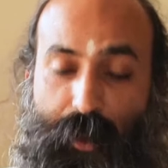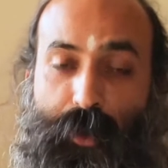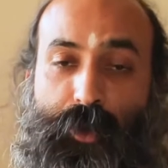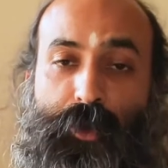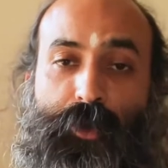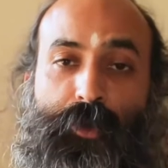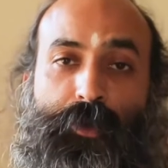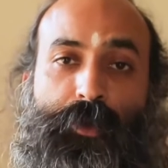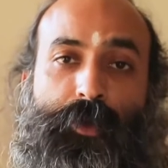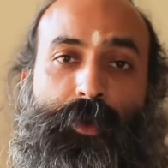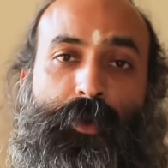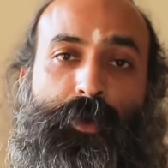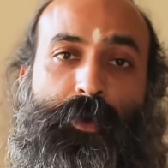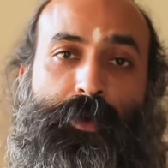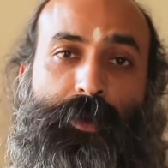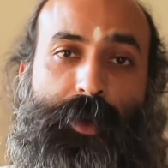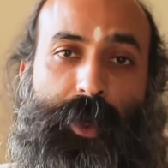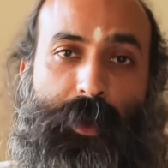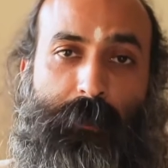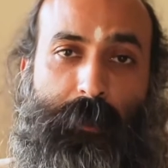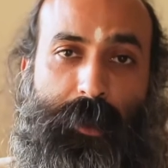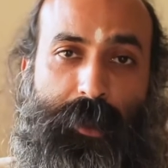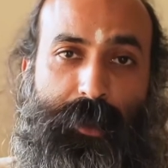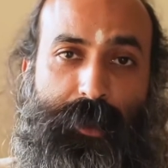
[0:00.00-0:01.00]
Do you know
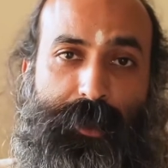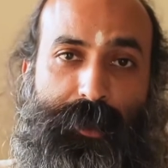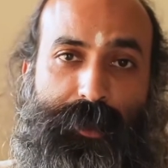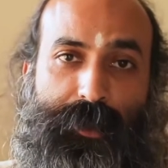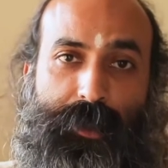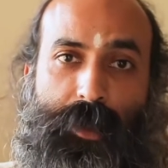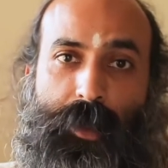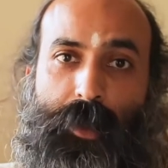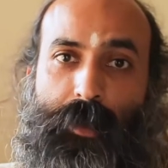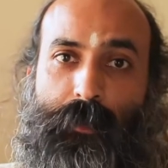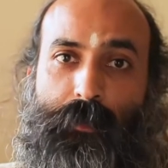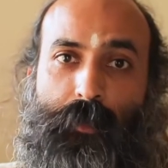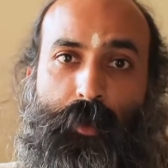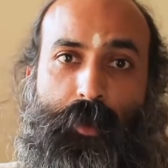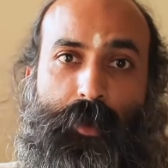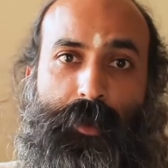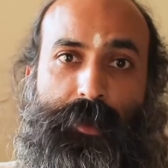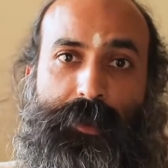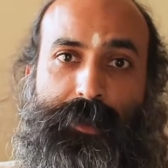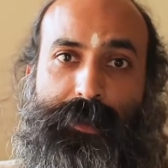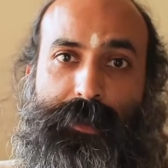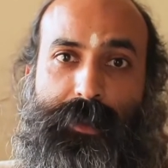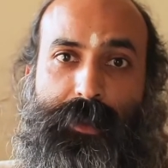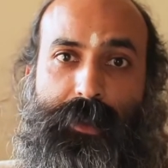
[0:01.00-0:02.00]
Ramakrishna
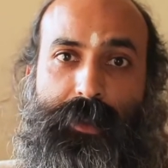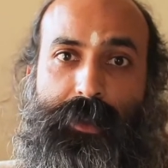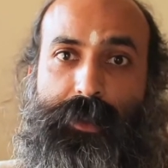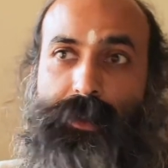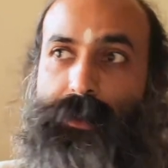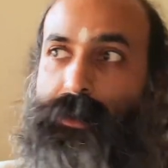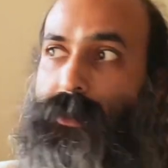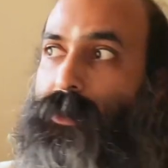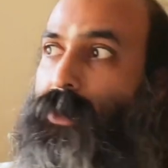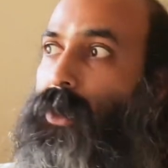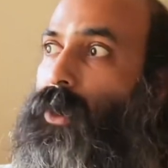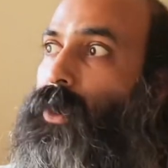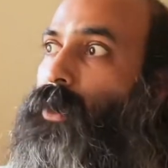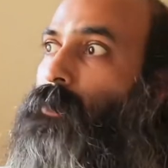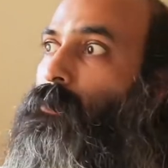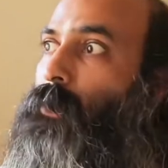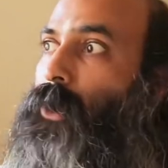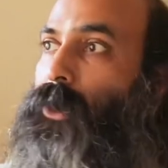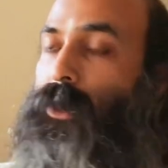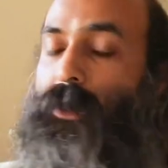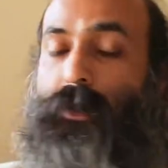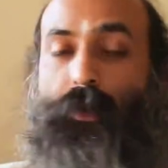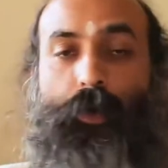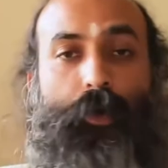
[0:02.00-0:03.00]
was seeing
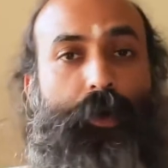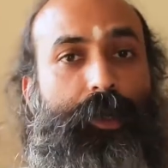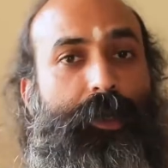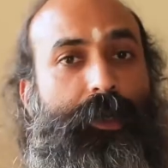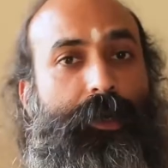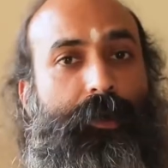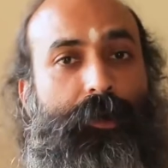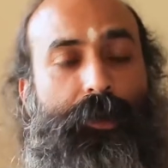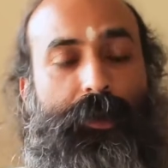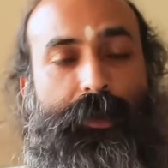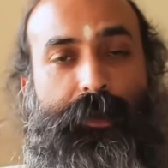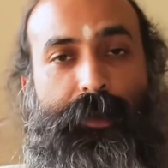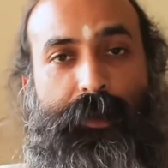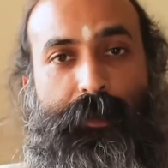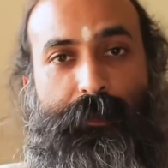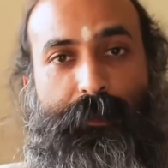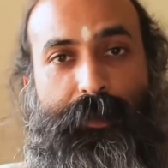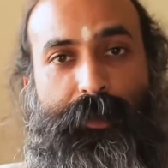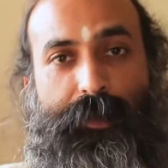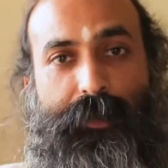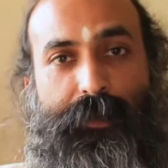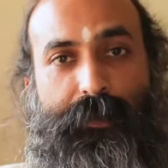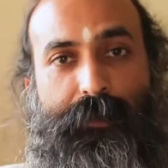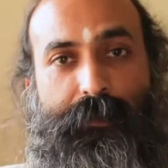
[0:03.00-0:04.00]
Mother Kali all around?
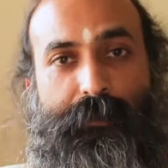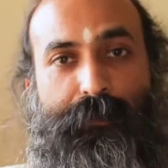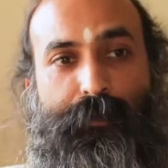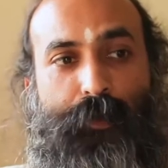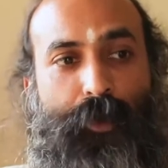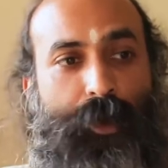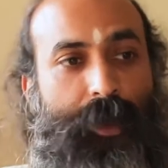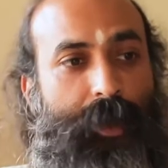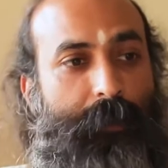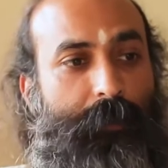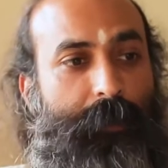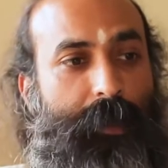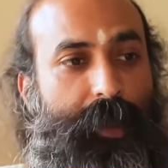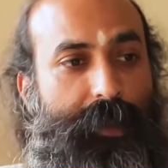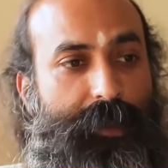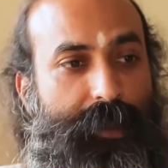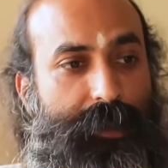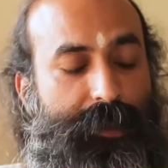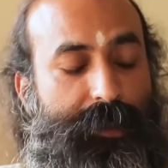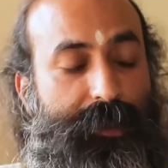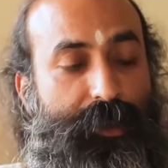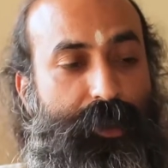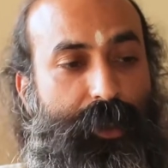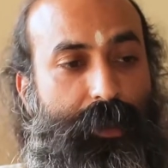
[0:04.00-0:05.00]
For him, as
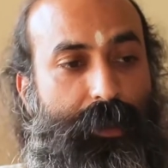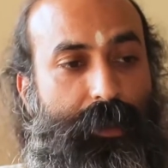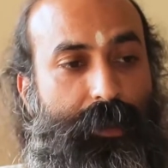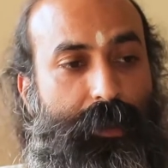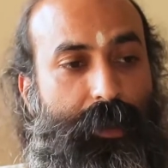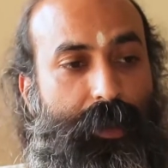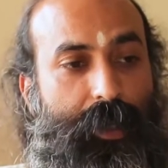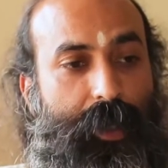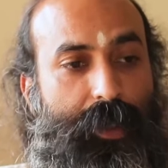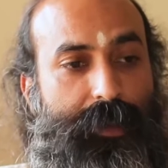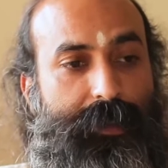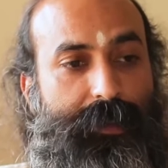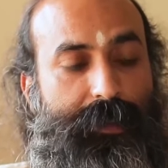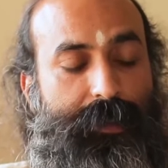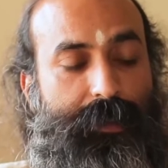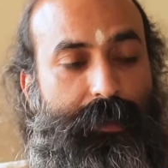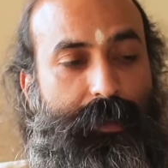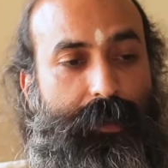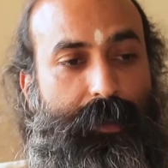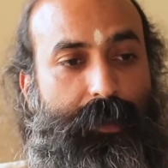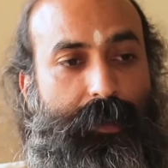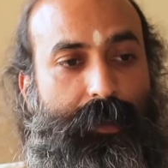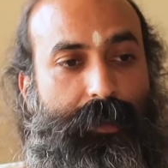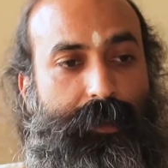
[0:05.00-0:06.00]
I shared in the last
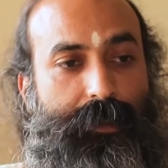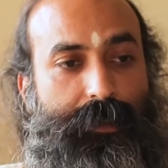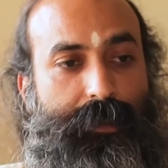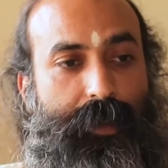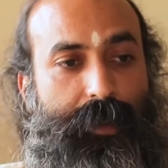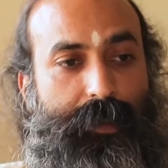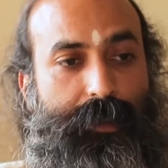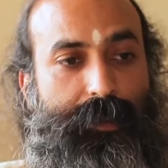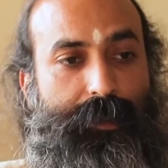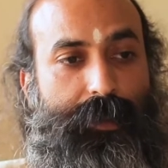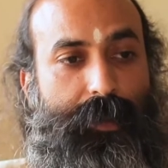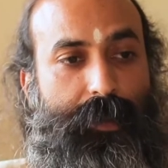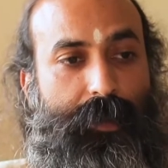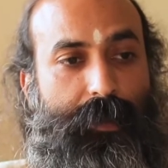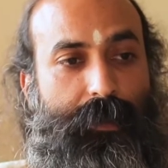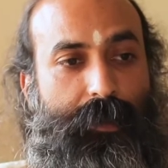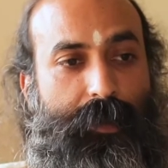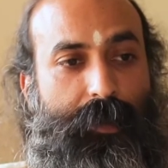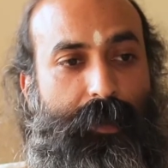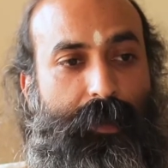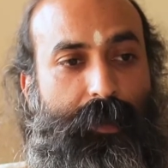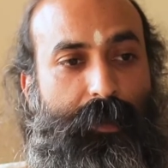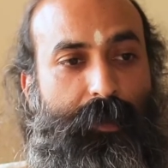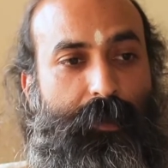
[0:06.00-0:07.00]
satsang,
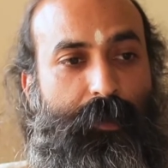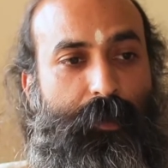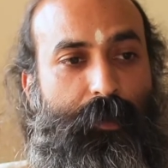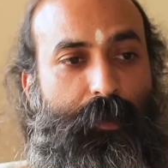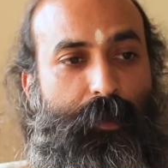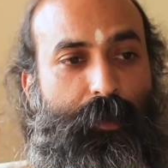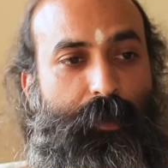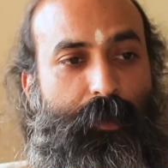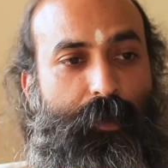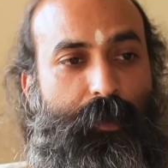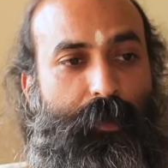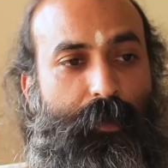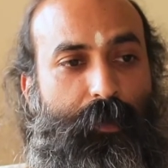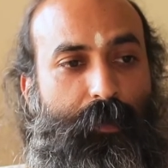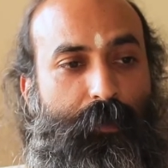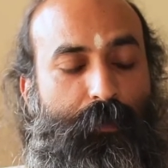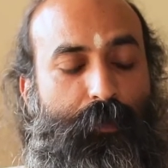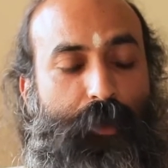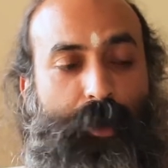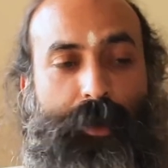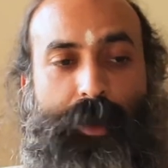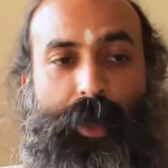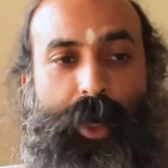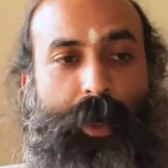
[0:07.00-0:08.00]

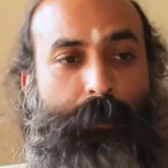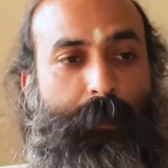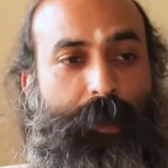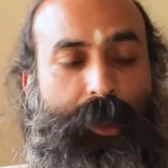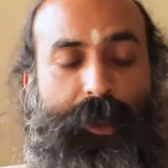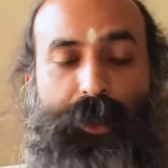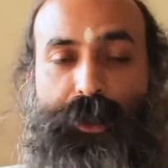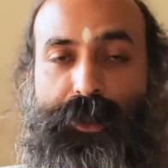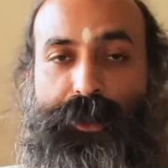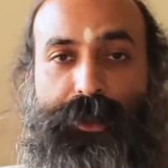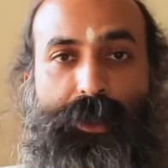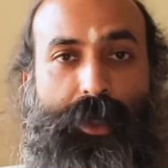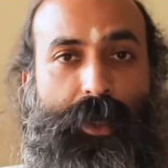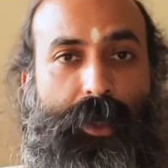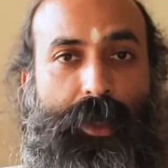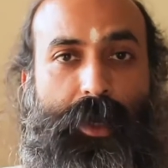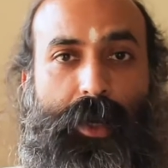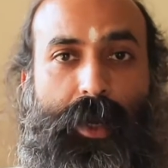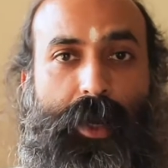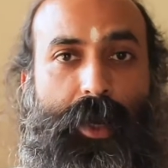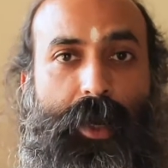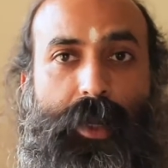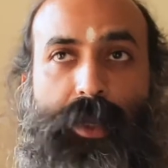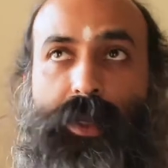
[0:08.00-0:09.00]
for Ramakrishna,
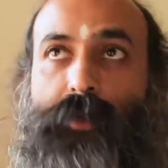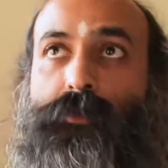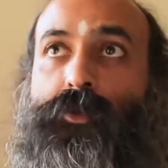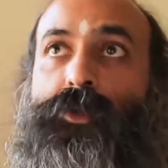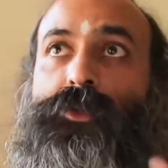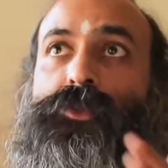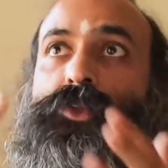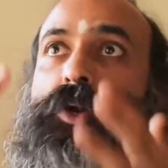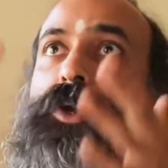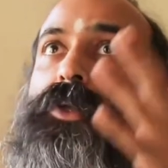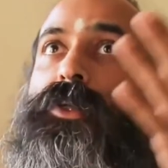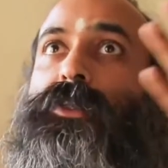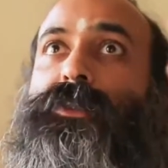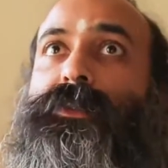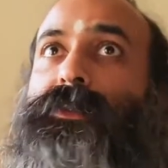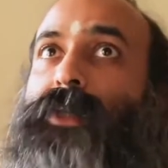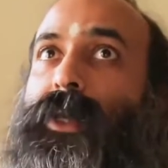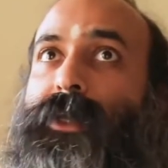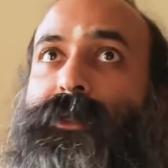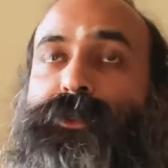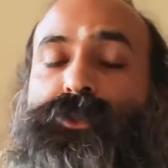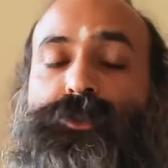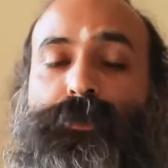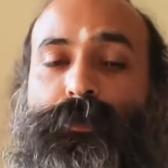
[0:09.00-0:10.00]
Kali was not a
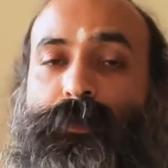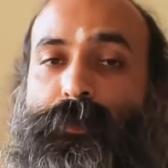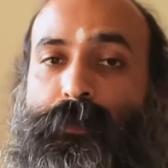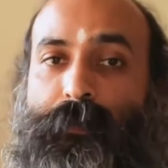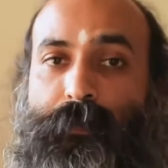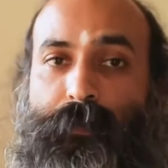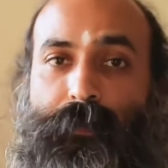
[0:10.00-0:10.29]
statue.